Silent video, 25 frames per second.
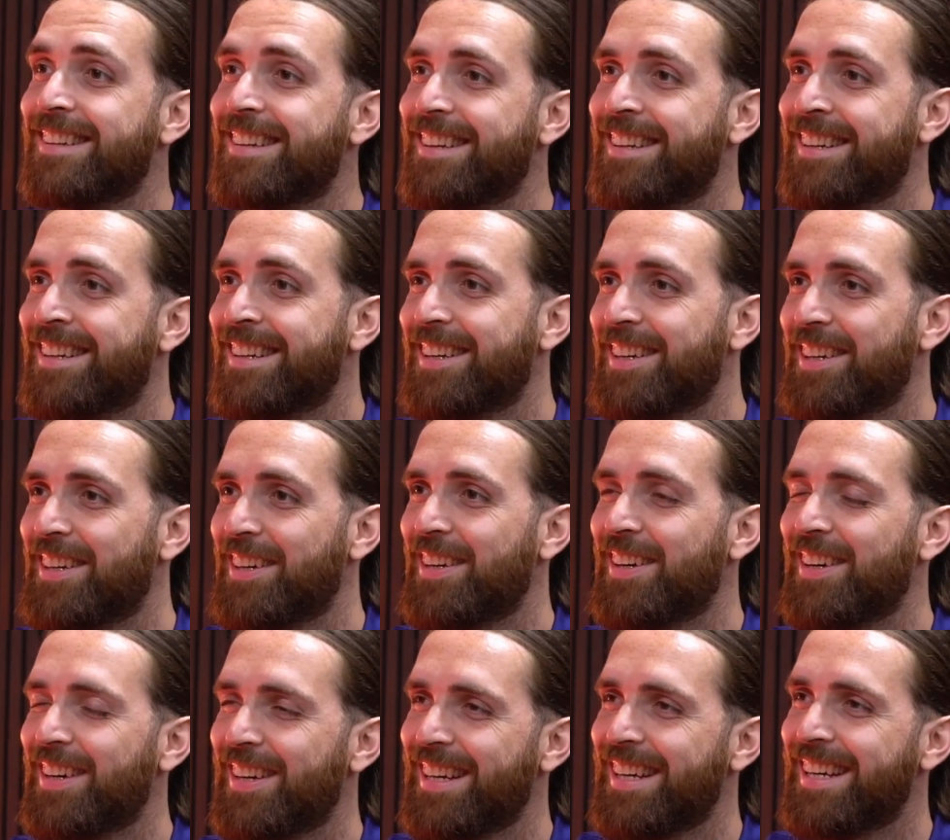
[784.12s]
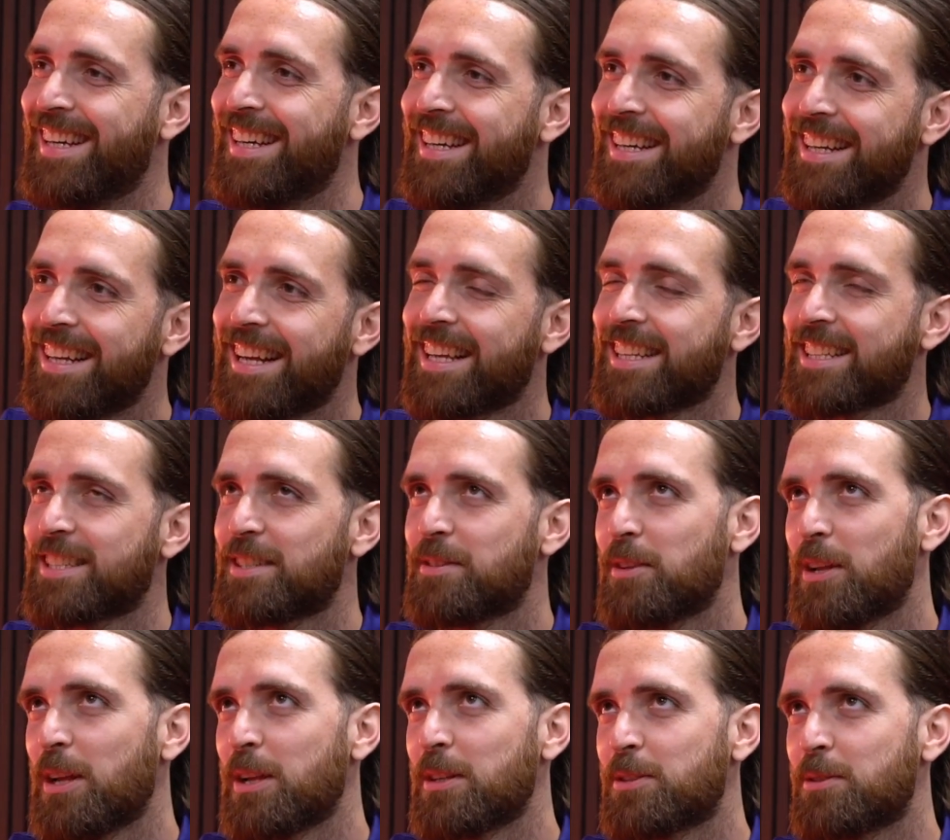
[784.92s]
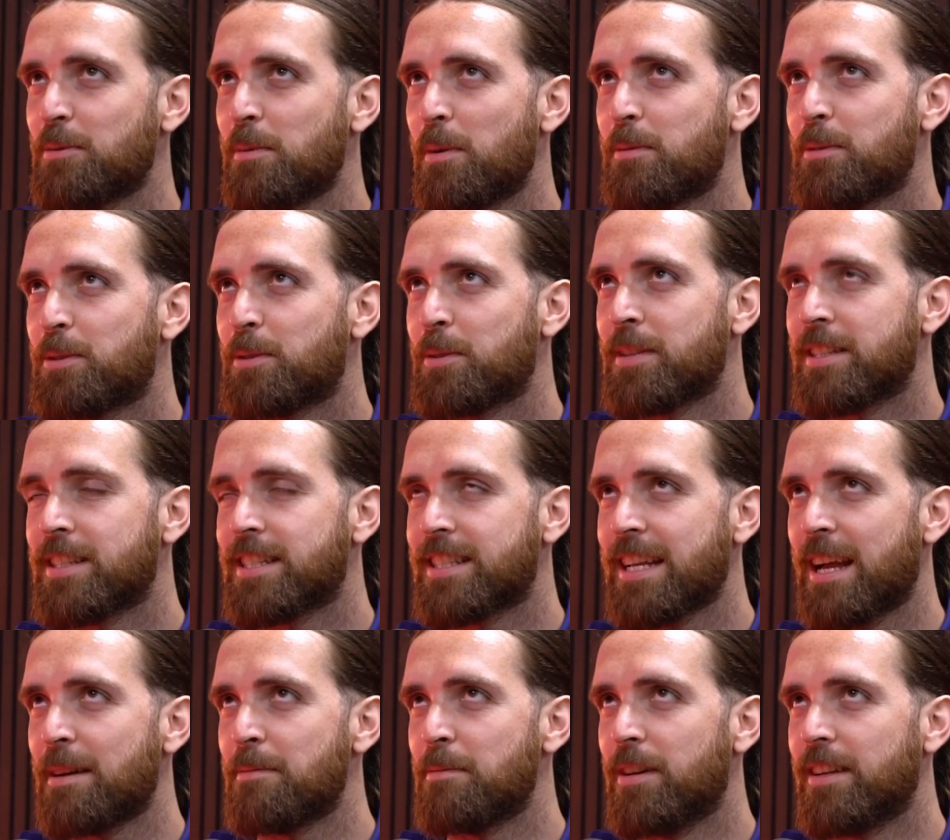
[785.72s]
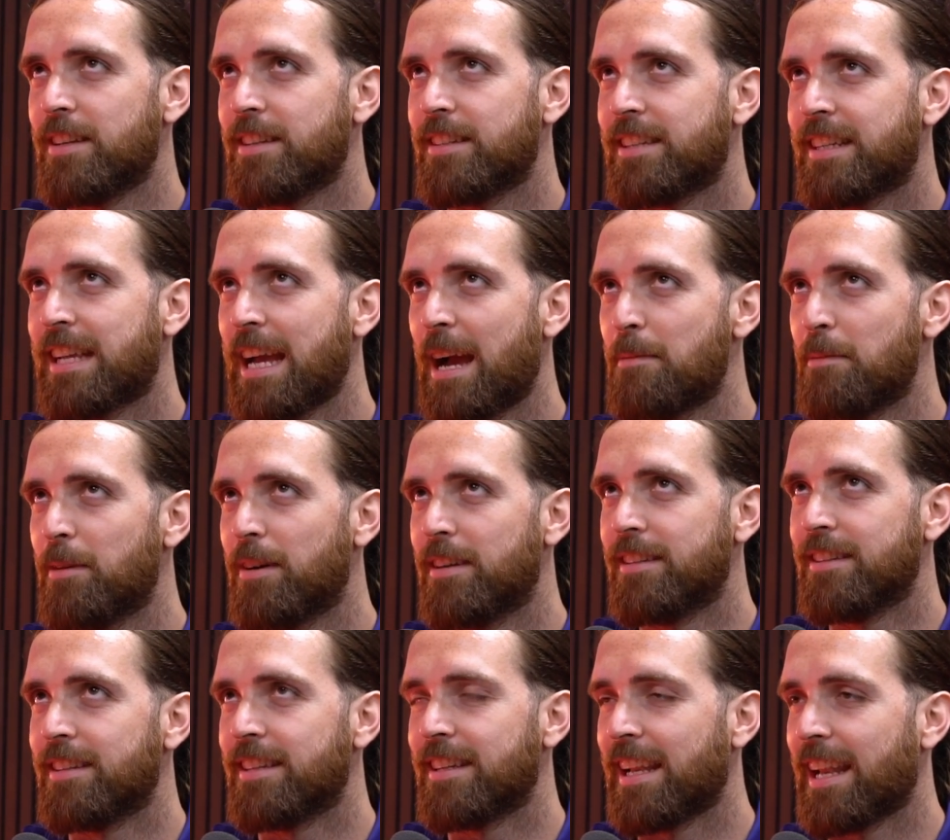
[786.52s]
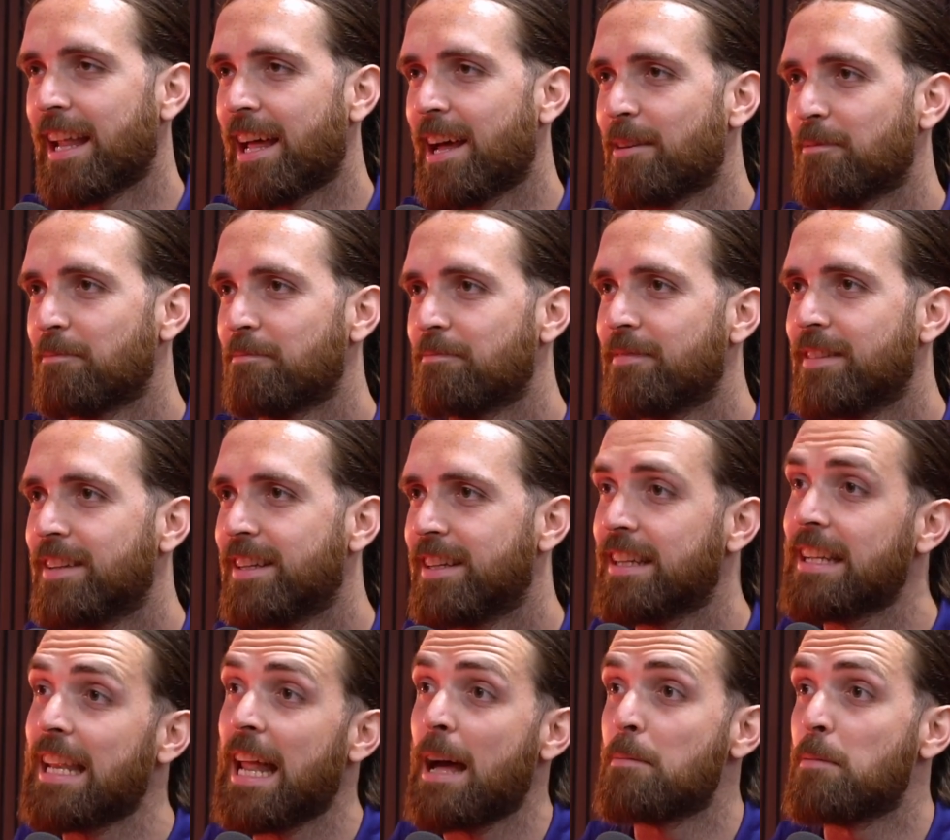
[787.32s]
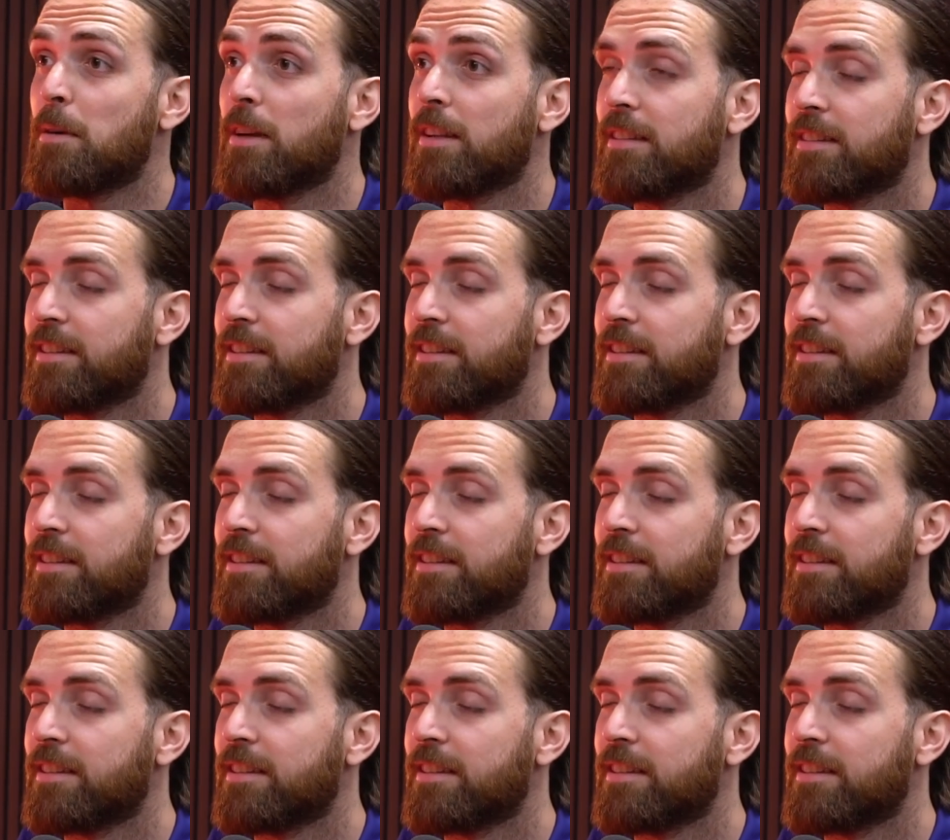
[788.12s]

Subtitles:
Lamon? That's somewhere between salmon, gammon and lamb. Lamon.